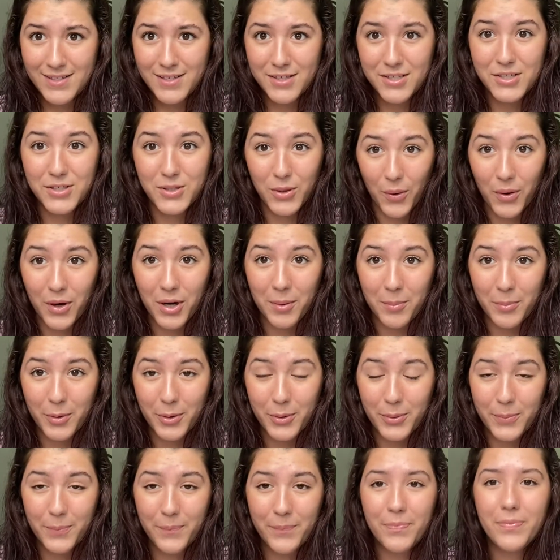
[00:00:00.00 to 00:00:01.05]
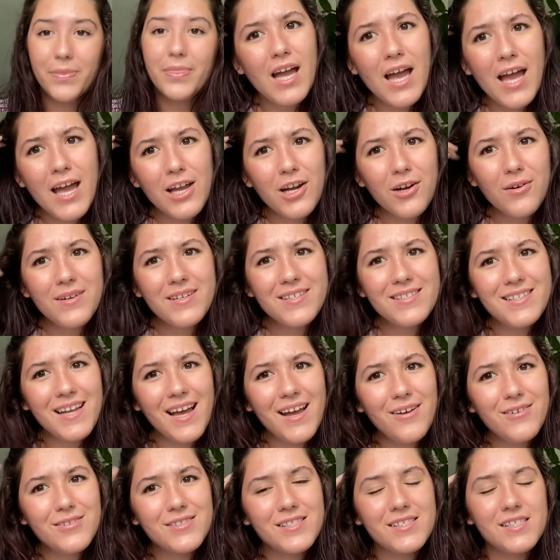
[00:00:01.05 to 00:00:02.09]
adorable. Harry
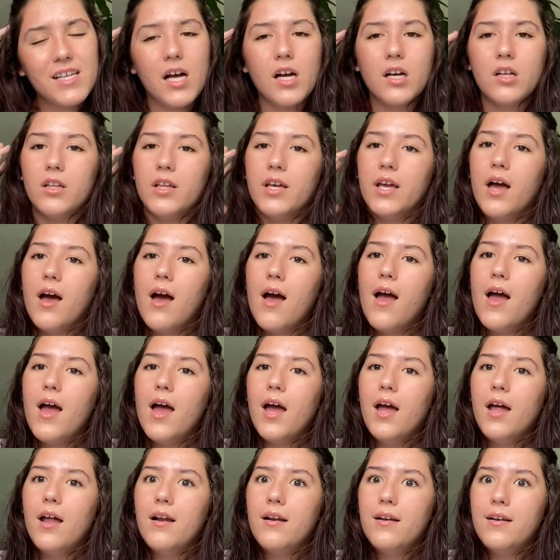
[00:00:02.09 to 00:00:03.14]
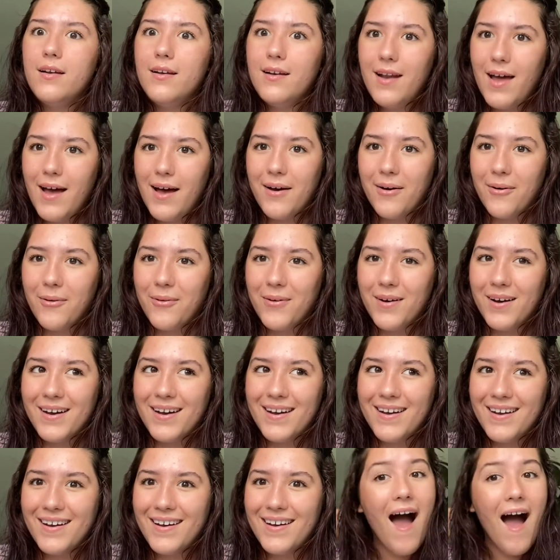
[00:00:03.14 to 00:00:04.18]
Styles is ugly. No.
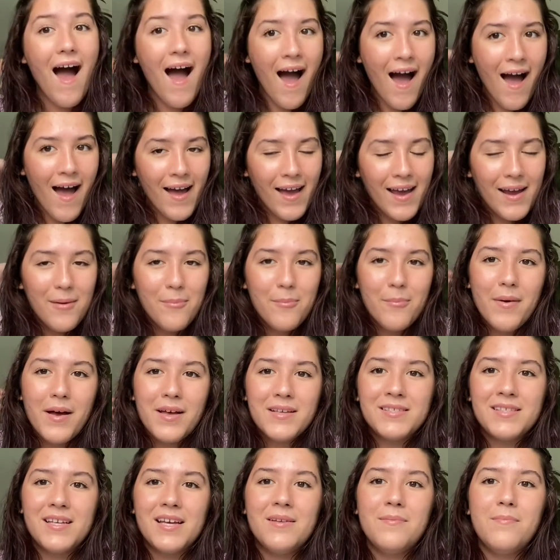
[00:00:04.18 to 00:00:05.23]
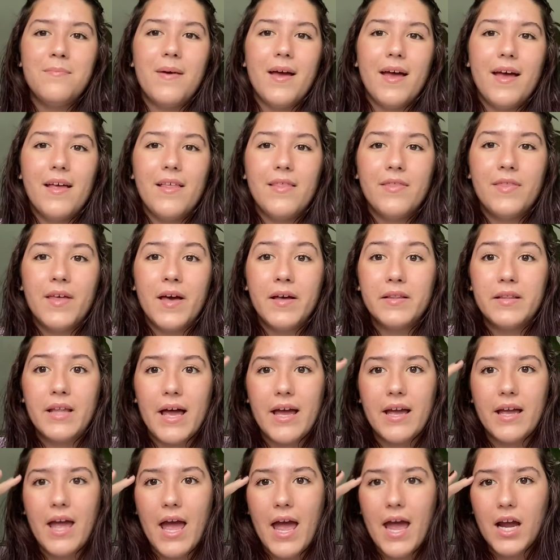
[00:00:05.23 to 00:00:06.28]
I must admit that
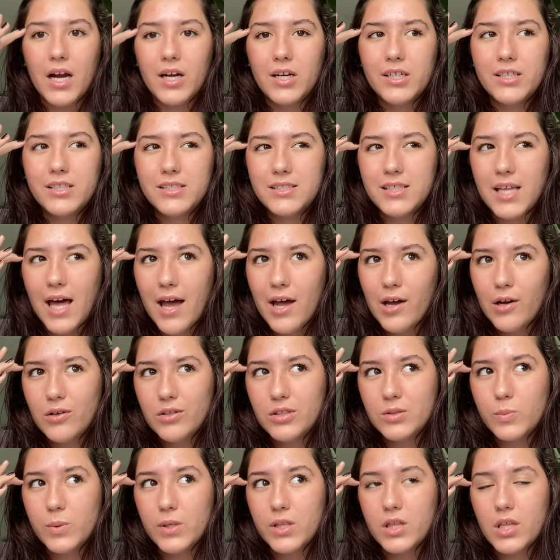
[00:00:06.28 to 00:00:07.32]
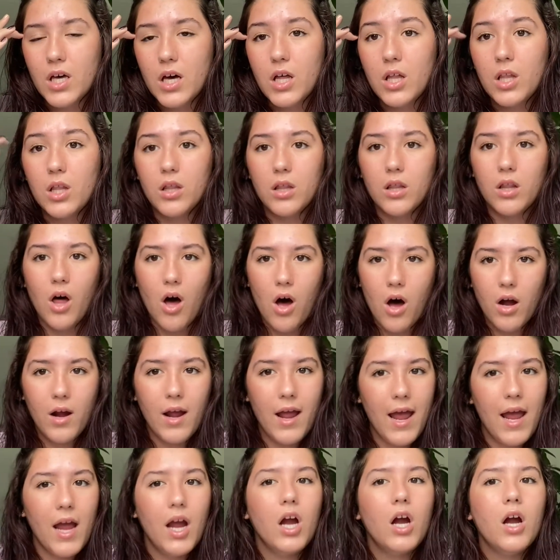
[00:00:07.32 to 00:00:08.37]
like Harry Styles with long
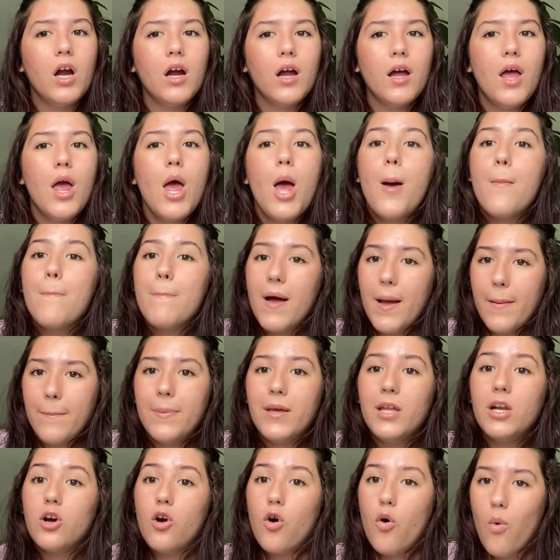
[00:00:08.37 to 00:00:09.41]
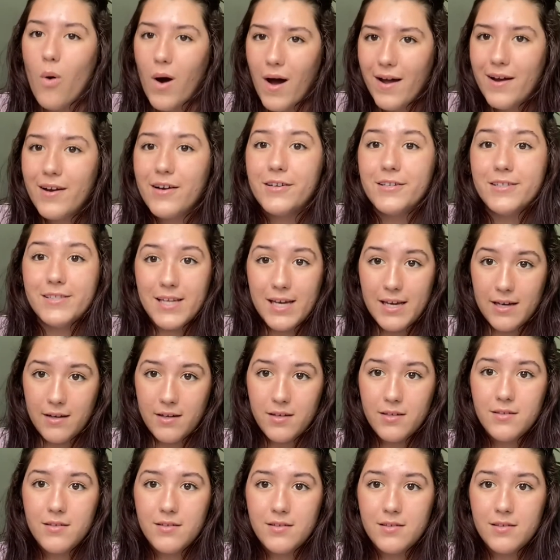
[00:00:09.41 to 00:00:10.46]
hair might be an acquired
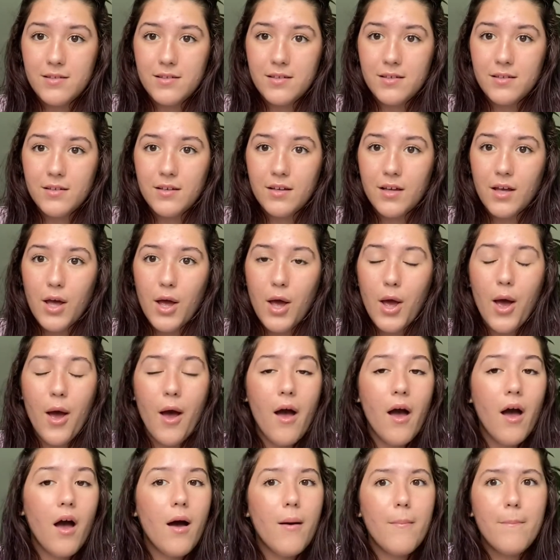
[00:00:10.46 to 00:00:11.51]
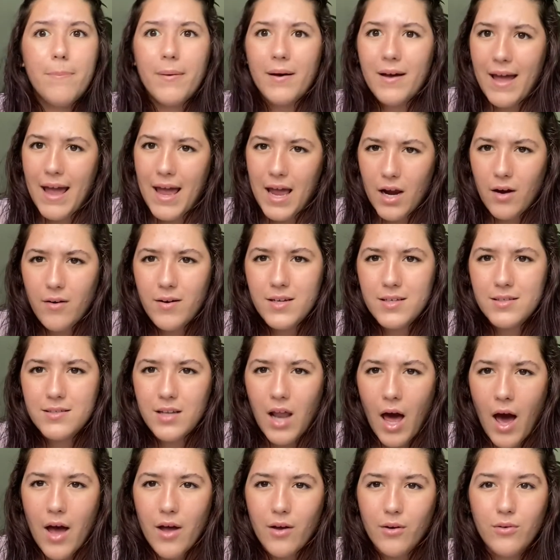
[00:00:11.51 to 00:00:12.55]
taste, but Harry
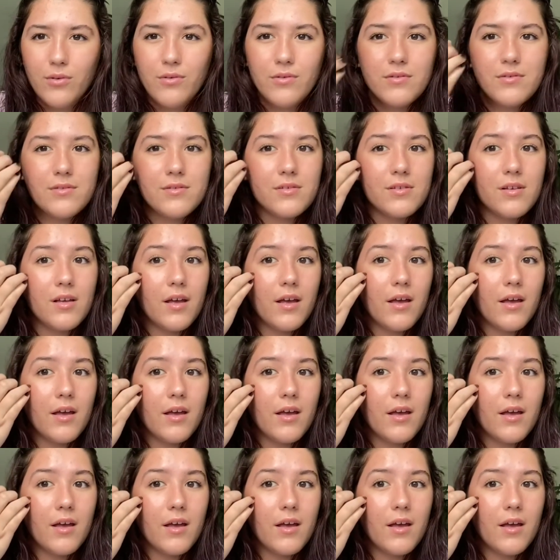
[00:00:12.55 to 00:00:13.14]
Styles